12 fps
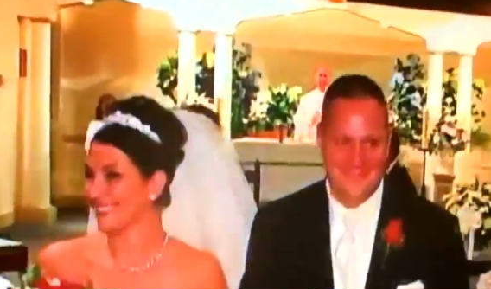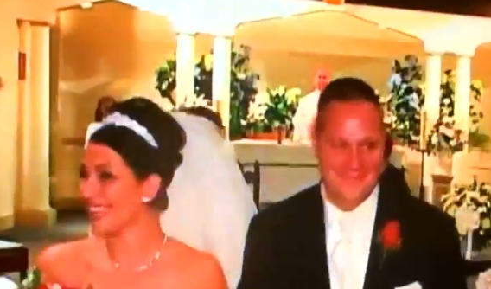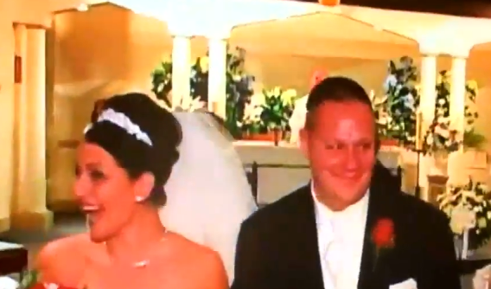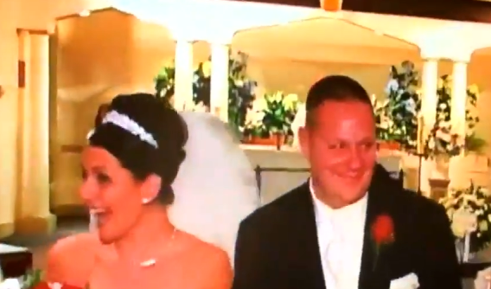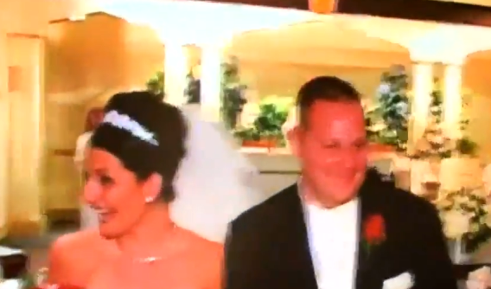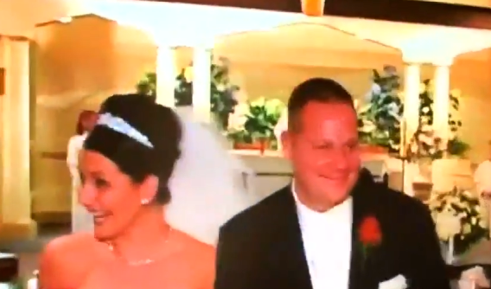
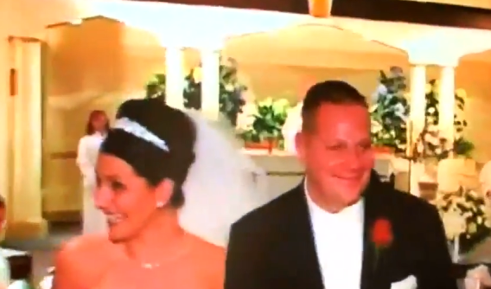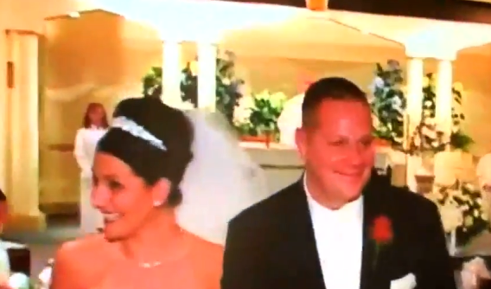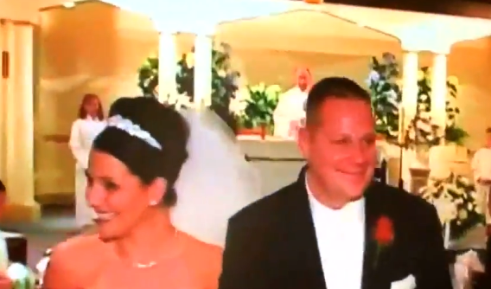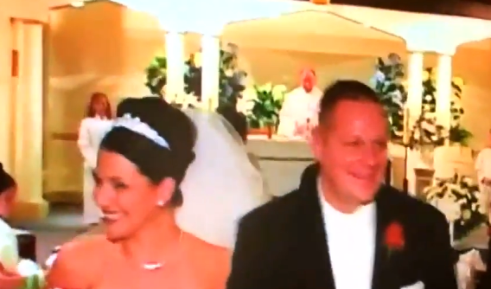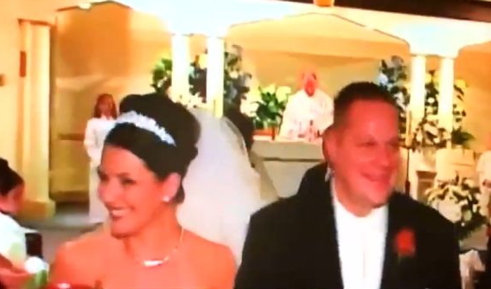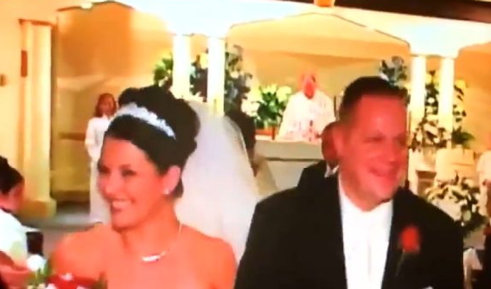Speaker 1: as a
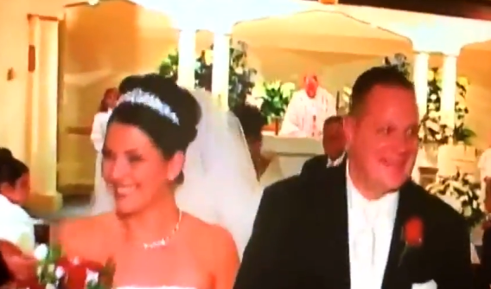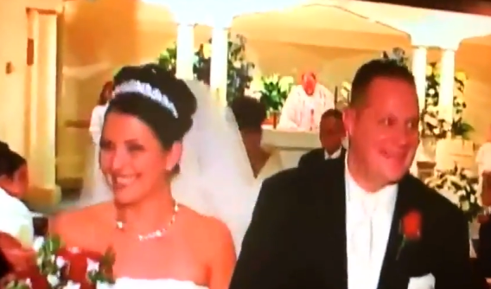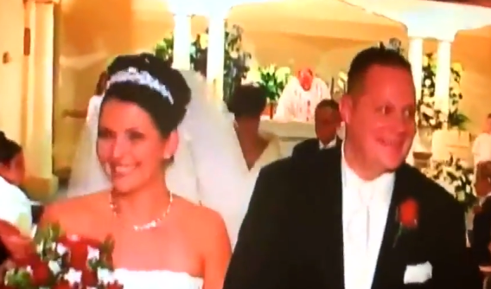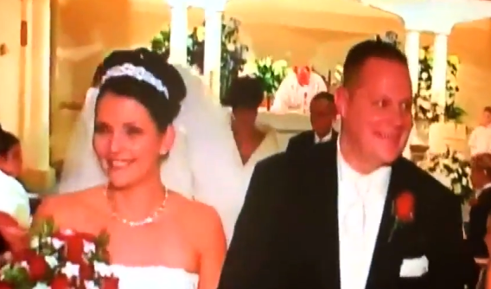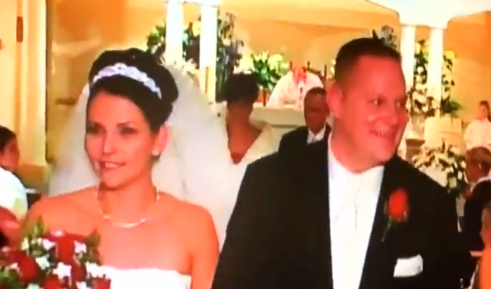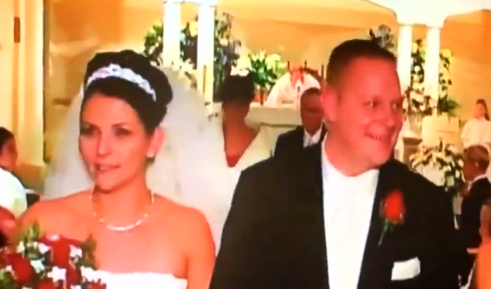happy bride
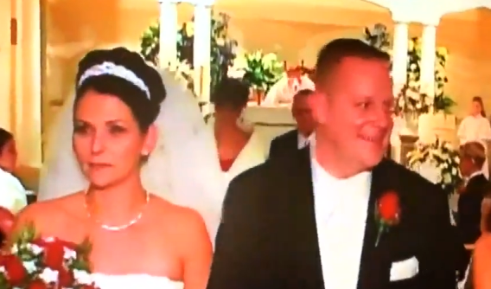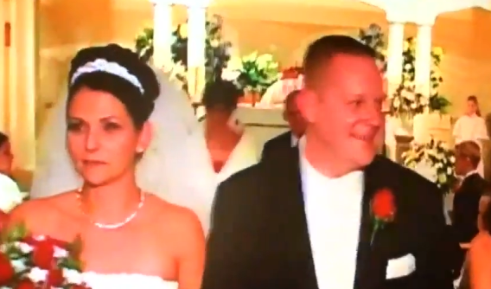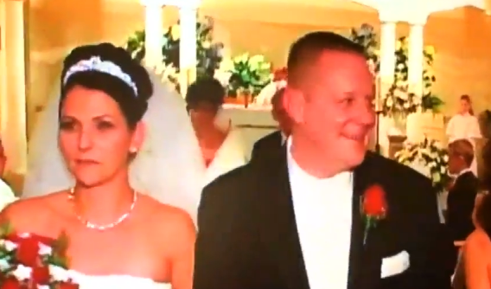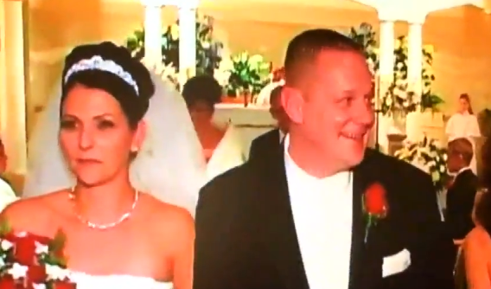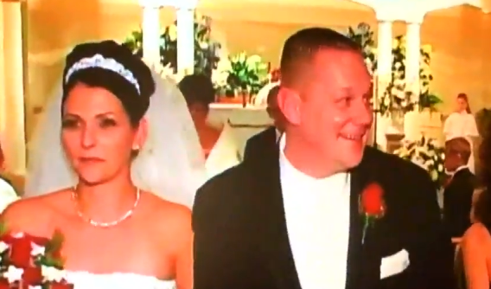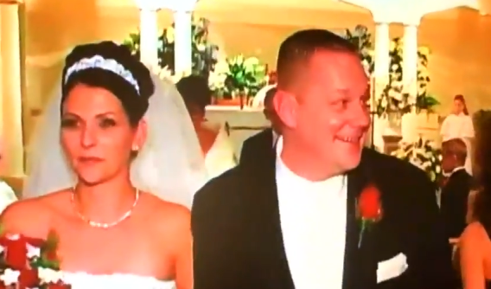and groom
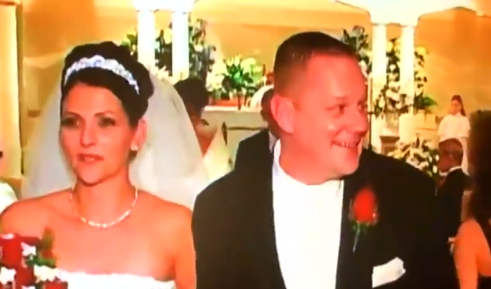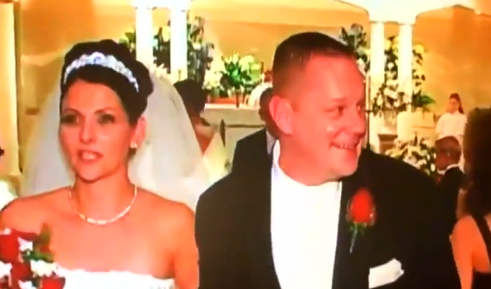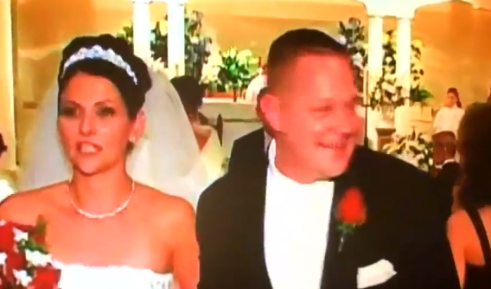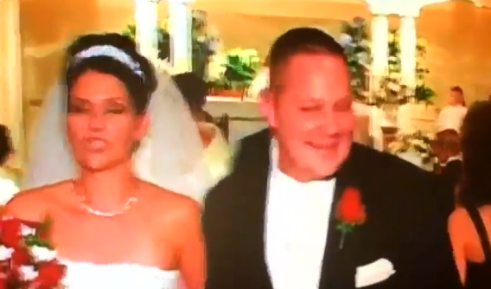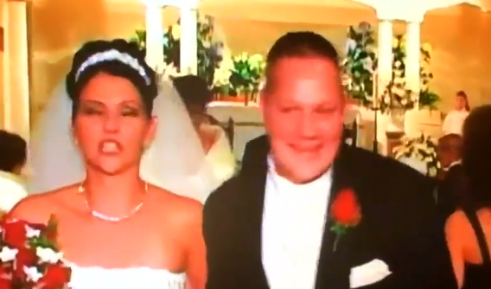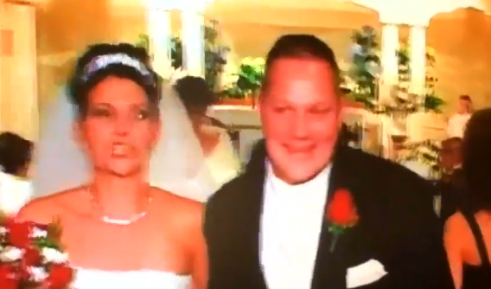
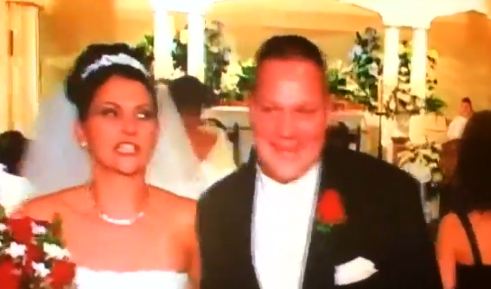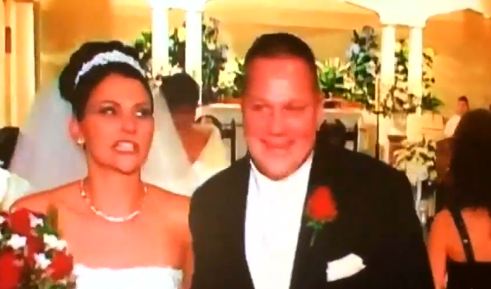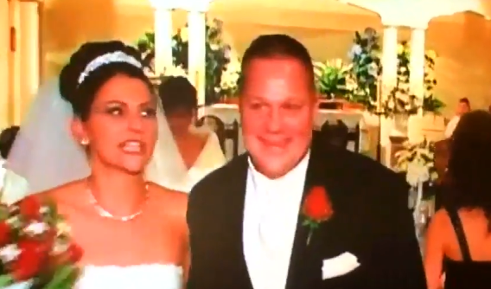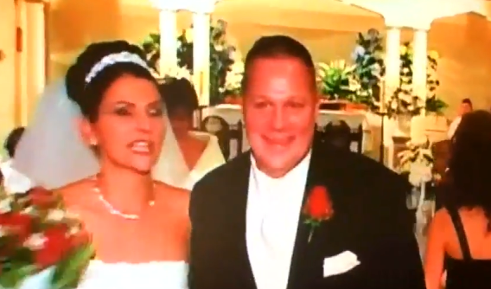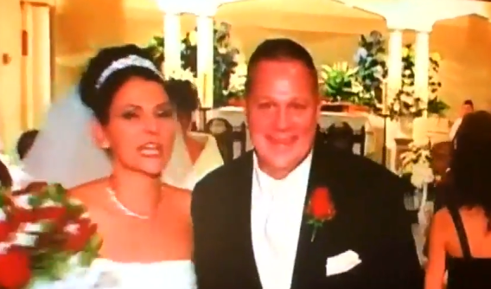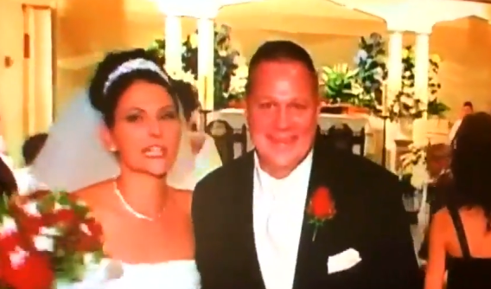celebrate their
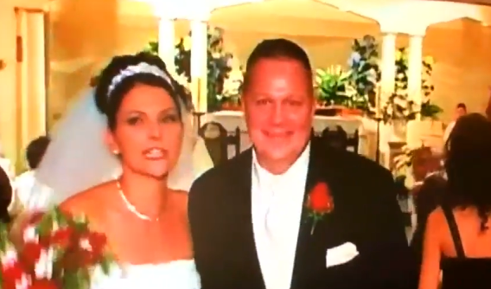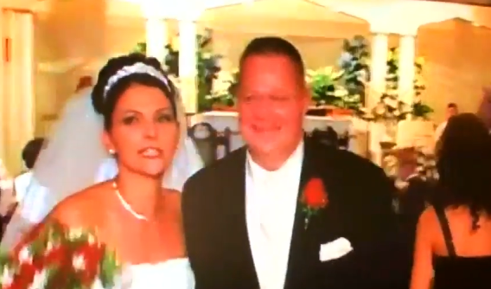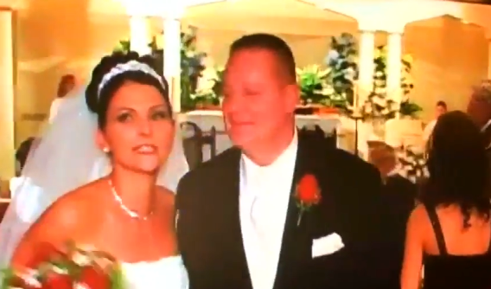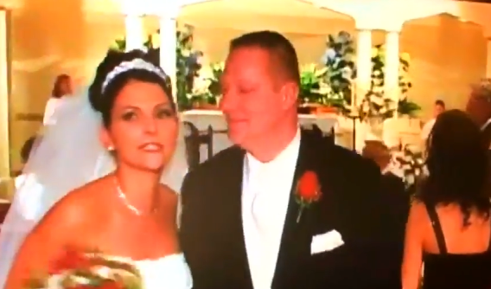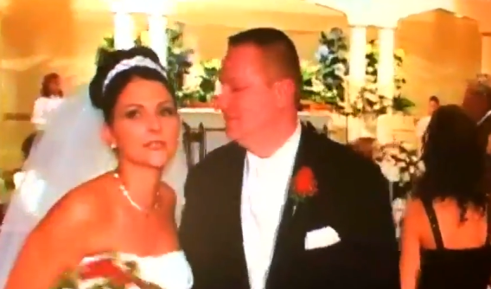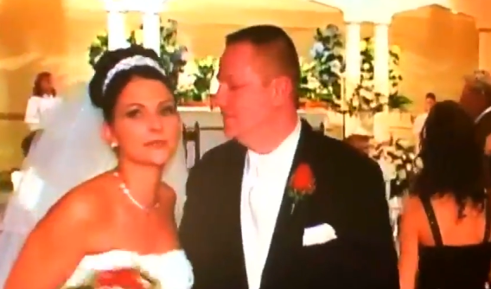wedding.
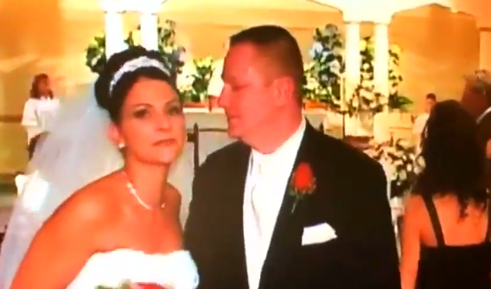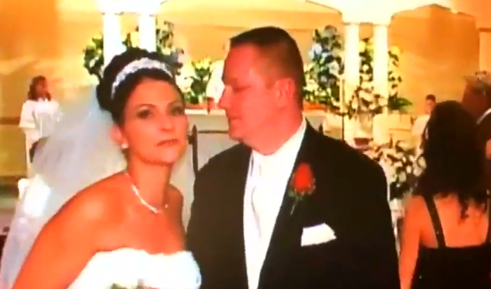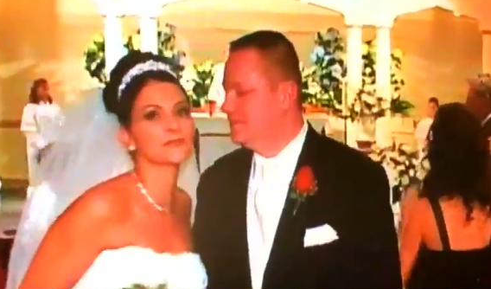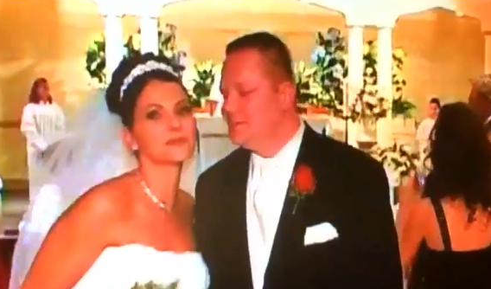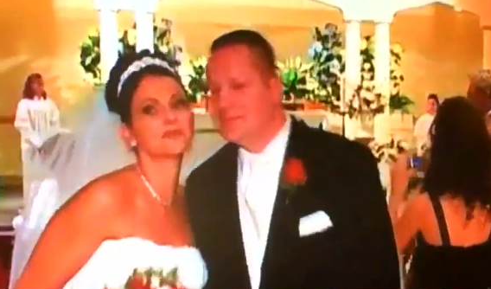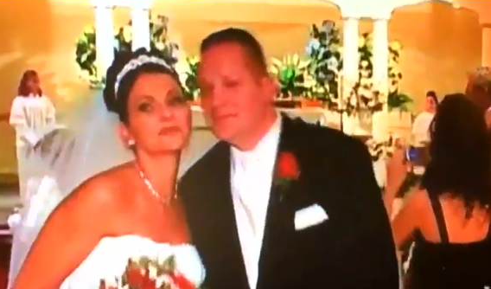Now the
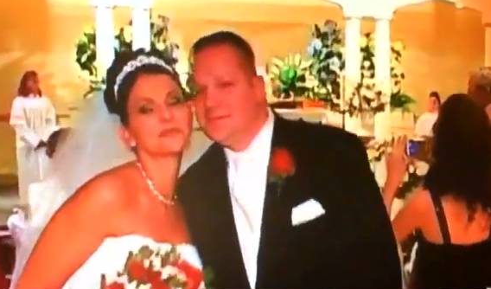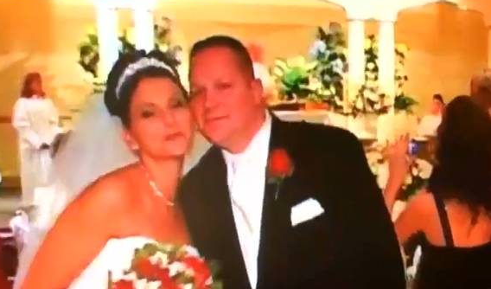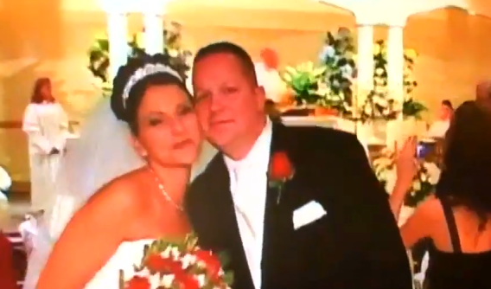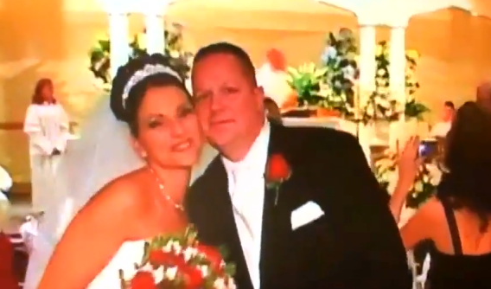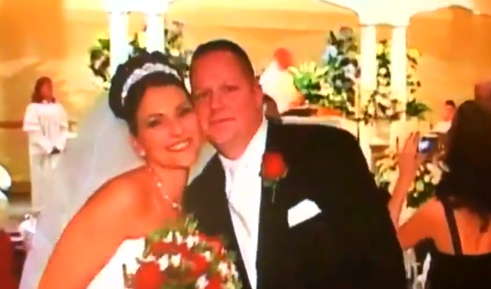mystery.